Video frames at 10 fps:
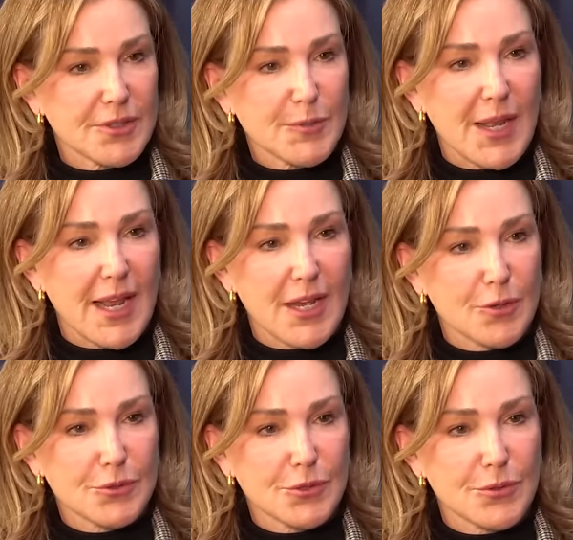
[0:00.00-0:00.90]
He's about eight
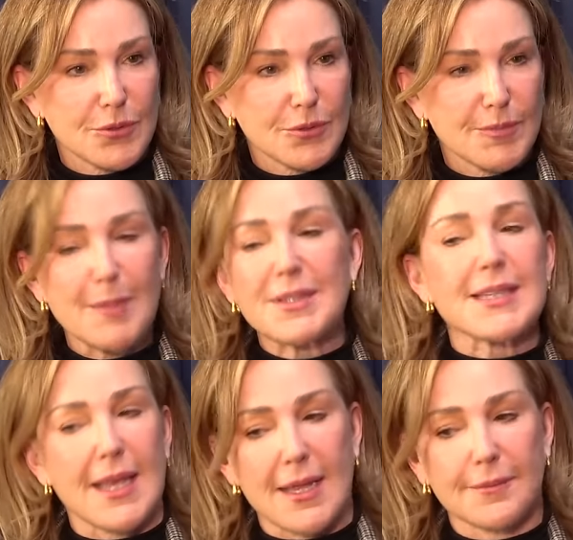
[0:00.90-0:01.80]
years old, maybe
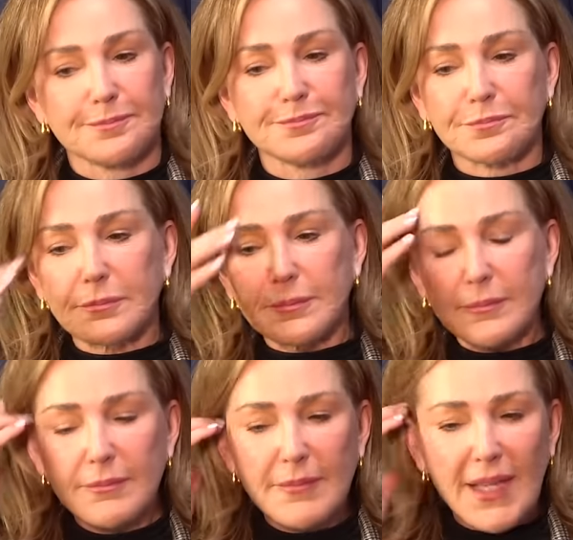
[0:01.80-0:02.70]
ten,
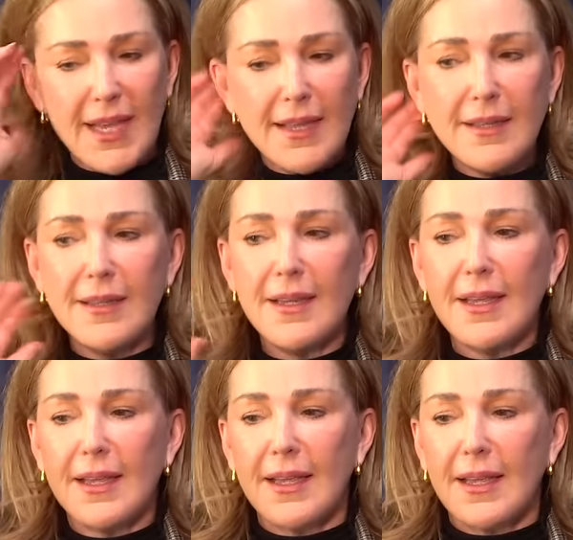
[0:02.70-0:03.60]
and
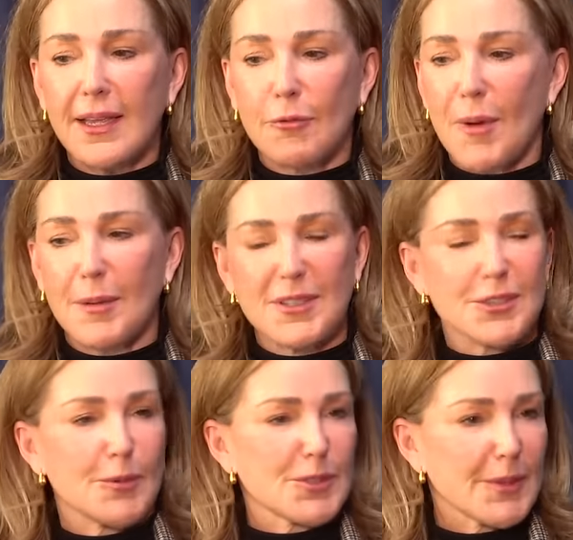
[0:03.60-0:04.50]
it reminded me
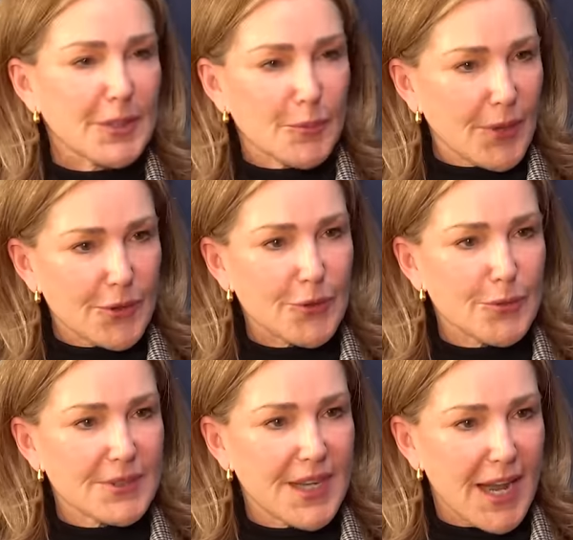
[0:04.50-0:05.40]
so much of my little brother who
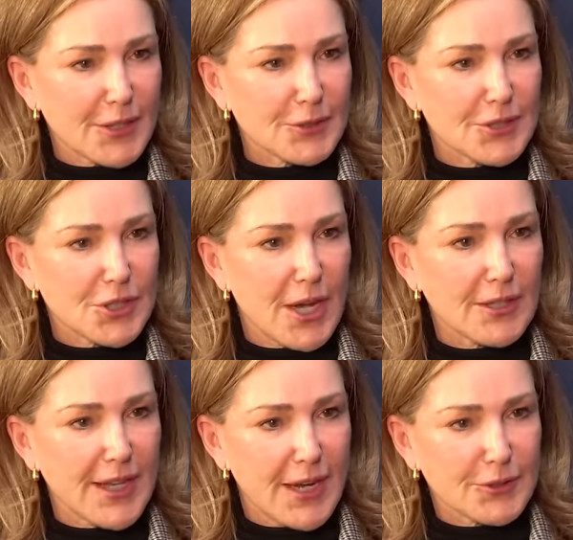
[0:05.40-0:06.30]
was an actor, a
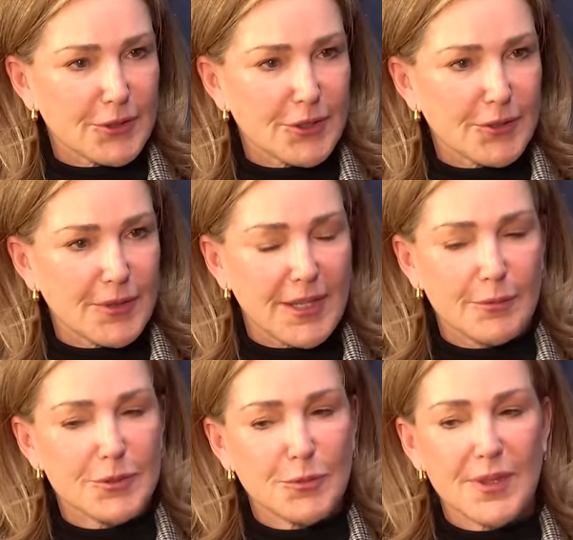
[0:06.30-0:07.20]
child actor, and
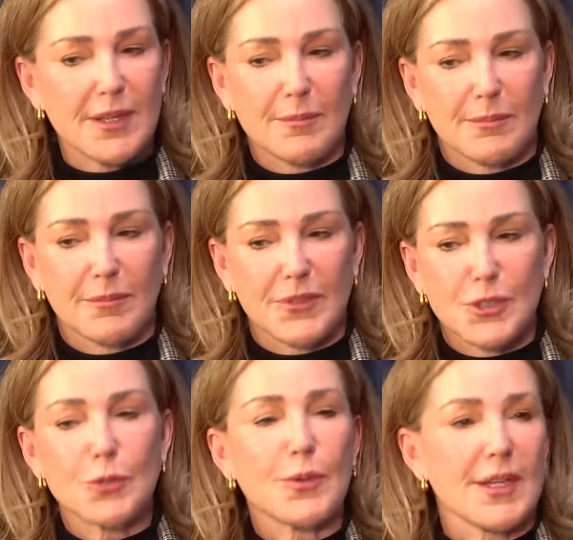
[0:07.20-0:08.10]
it was within a,
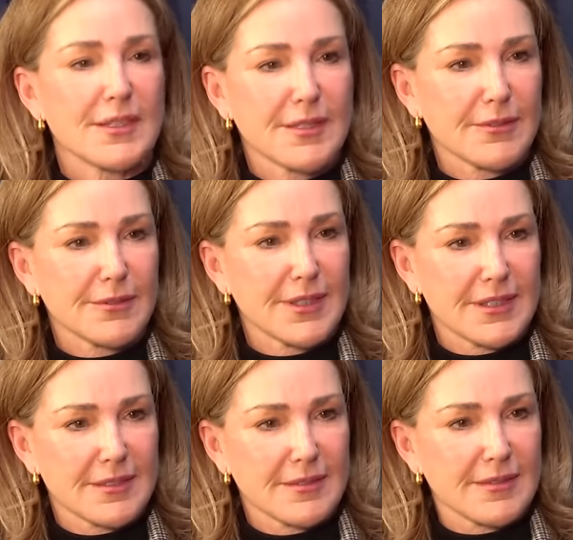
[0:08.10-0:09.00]
two weeks of
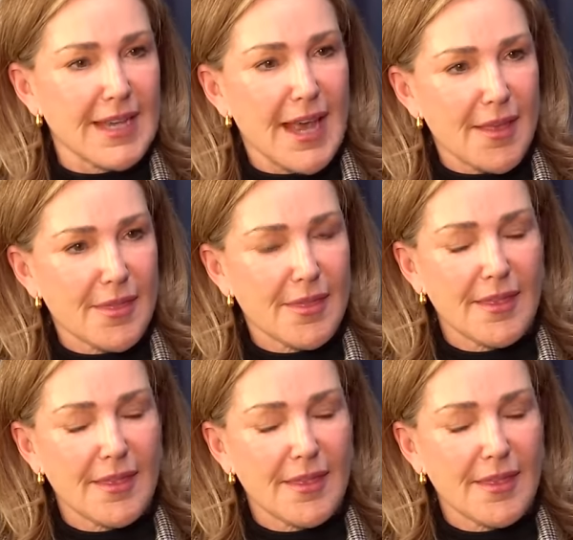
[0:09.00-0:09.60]
his death.